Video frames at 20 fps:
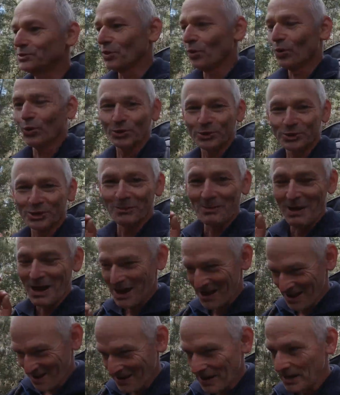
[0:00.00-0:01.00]
was
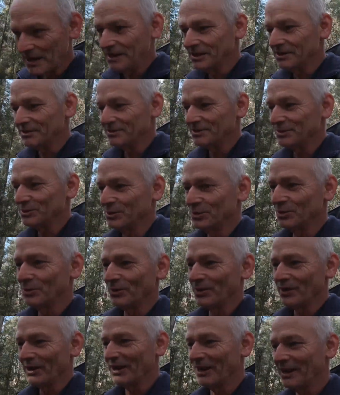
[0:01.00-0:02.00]
awesome
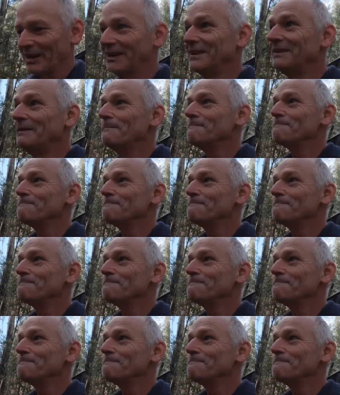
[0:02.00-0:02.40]
to